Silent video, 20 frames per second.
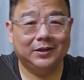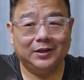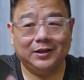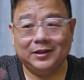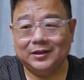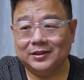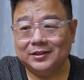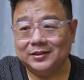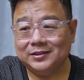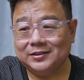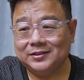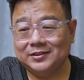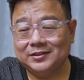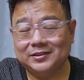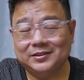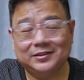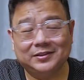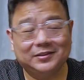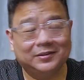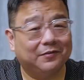
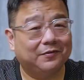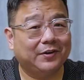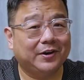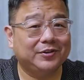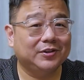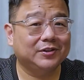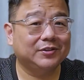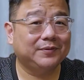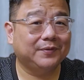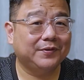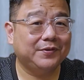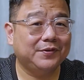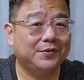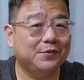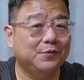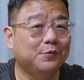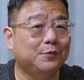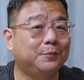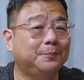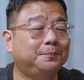is the right choice for
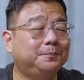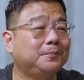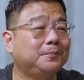you.